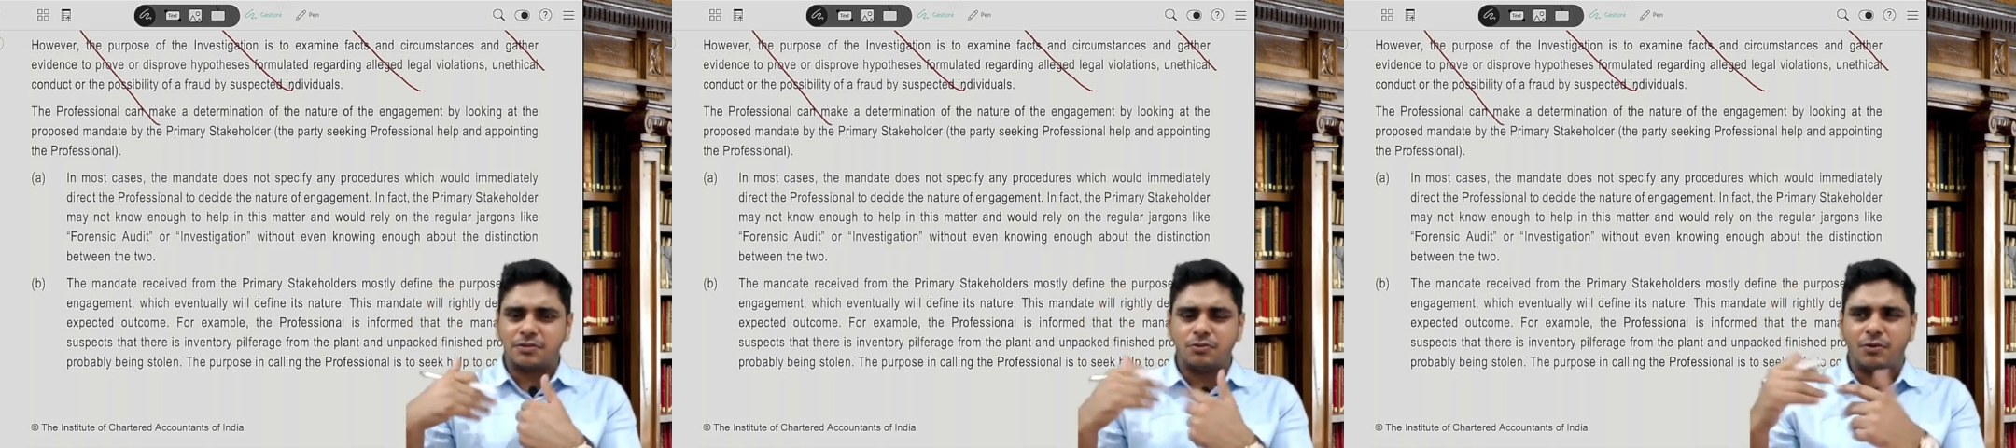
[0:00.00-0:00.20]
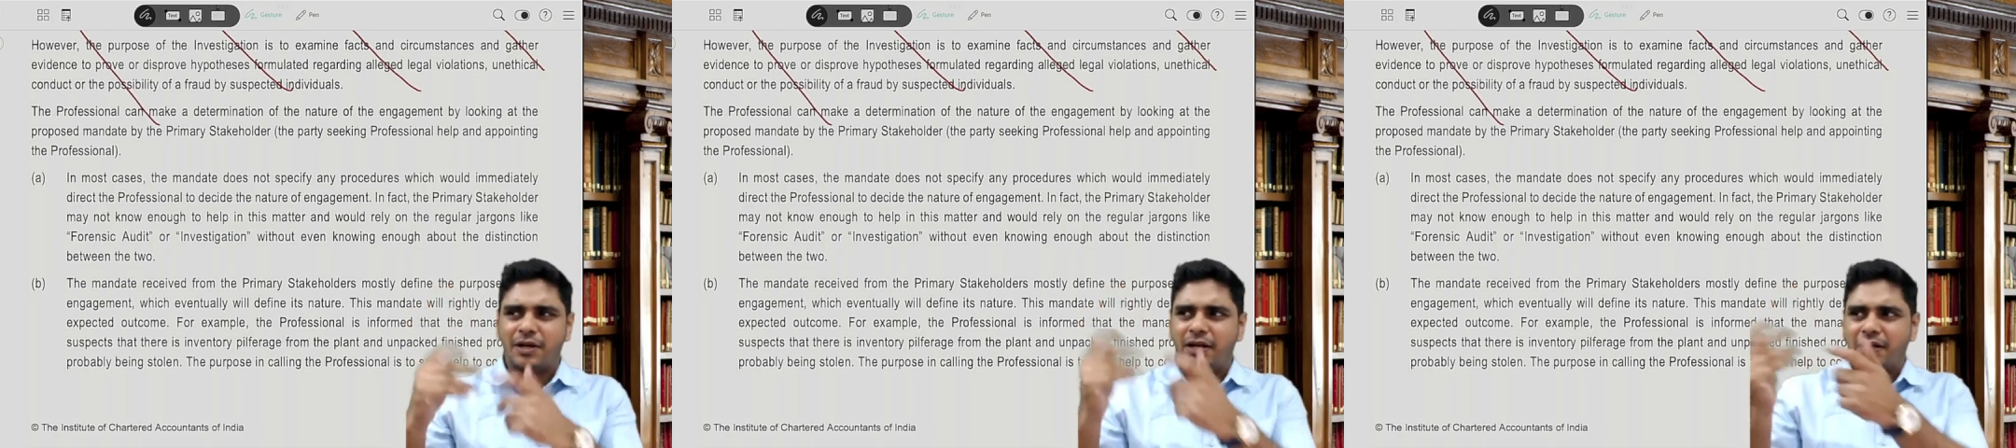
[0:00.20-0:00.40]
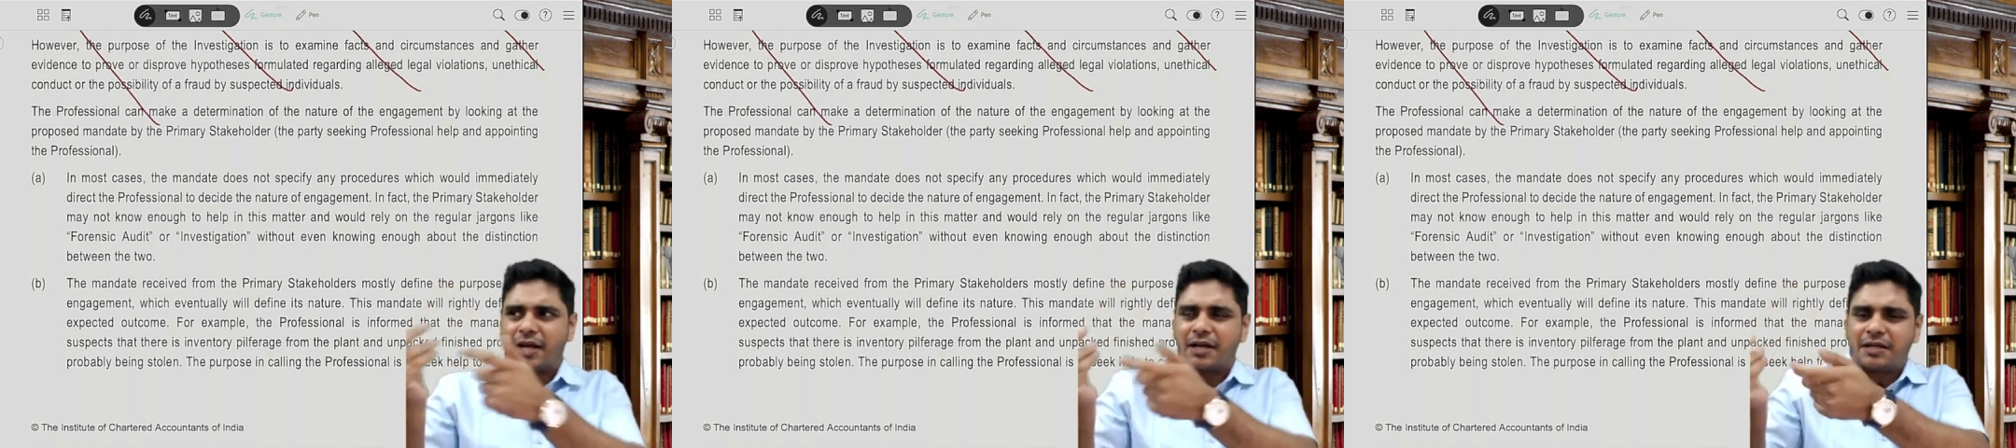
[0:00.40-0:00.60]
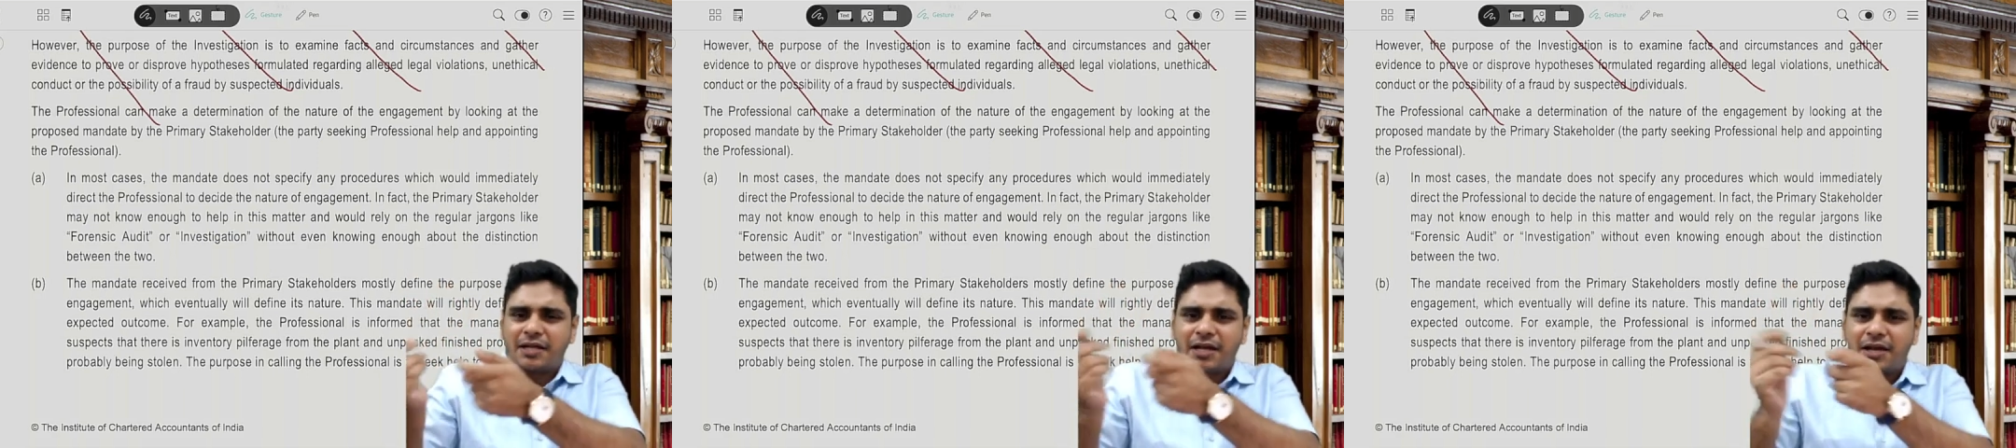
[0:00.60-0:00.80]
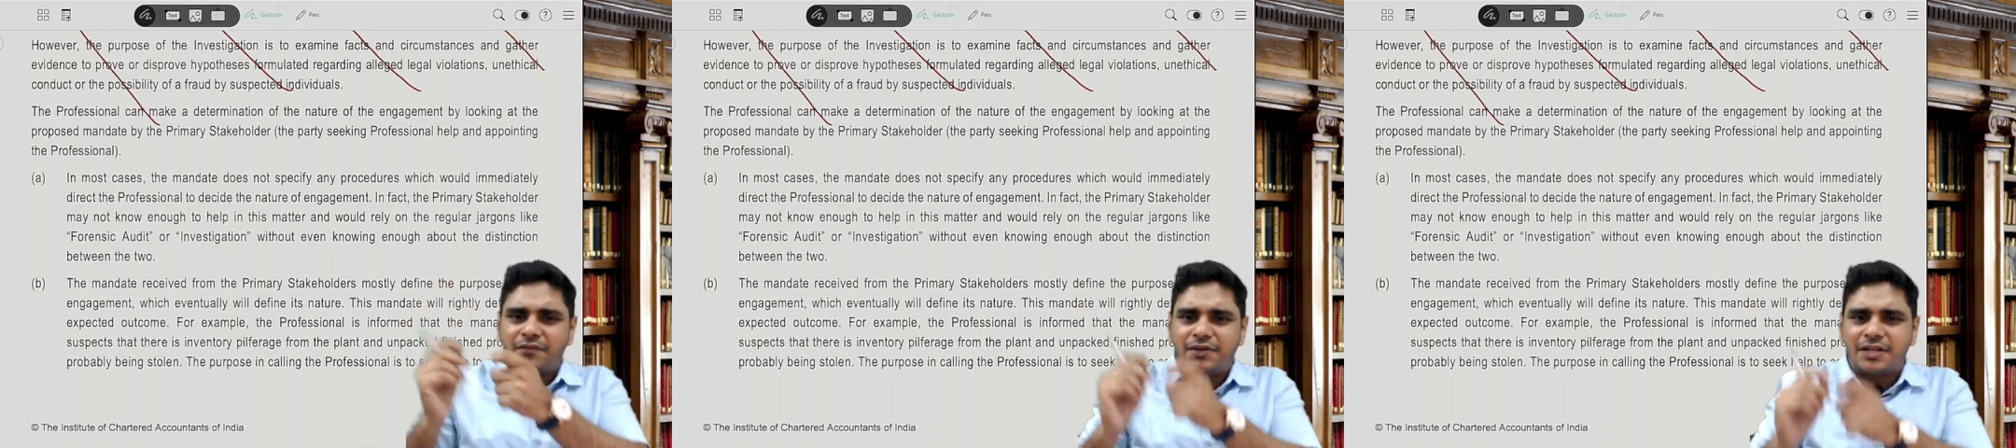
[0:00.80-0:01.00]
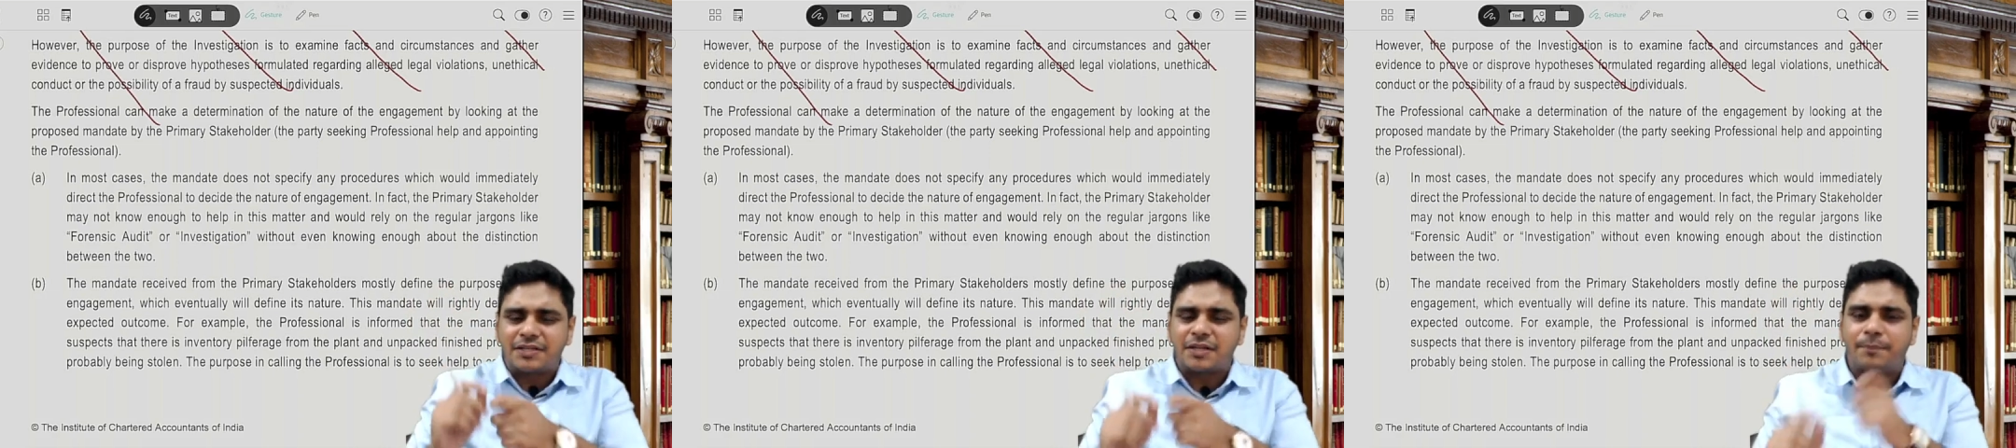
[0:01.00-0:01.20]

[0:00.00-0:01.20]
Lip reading: No, getting evidence is